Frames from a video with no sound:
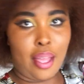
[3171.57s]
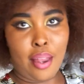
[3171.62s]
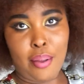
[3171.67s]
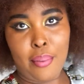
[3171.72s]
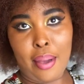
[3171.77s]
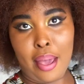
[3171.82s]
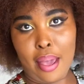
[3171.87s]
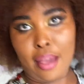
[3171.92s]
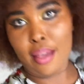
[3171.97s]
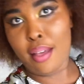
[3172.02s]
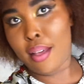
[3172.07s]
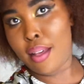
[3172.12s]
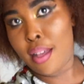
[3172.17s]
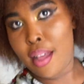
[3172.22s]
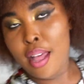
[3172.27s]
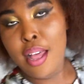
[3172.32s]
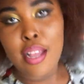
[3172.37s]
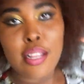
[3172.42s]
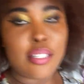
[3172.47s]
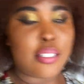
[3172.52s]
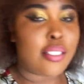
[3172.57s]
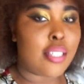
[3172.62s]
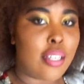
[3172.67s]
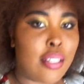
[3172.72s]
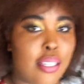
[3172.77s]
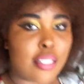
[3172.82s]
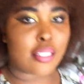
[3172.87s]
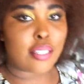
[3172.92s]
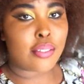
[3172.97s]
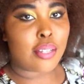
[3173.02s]
Anyway, so
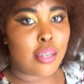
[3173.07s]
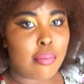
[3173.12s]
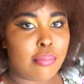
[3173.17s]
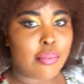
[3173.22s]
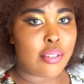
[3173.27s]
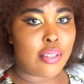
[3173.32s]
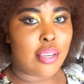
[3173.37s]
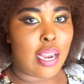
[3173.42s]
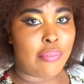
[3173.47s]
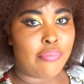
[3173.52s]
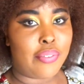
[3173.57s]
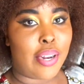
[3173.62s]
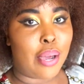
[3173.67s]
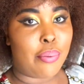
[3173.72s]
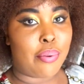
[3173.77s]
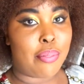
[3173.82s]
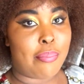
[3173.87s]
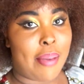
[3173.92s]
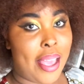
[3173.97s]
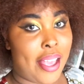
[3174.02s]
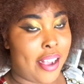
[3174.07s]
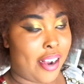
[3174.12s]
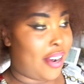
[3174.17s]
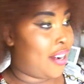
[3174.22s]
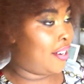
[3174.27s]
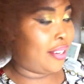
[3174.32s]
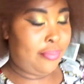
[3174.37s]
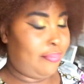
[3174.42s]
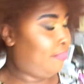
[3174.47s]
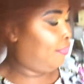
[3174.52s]
this is what I'm, I've done with my
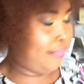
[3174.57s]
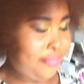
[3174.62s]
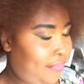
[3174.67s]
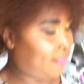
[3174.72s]
hair.